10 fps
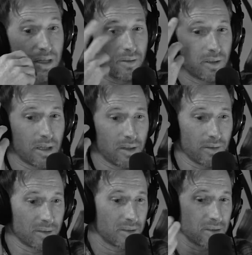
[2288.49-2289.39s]
I don't know how
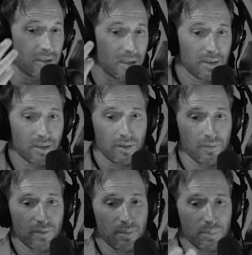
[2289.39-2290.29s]
it gets out there
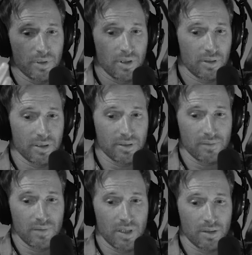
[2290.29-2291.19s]
over the bajillions
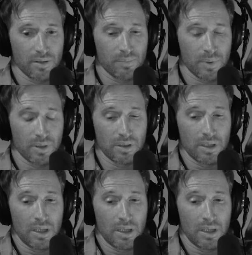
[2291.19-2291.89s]
of years, but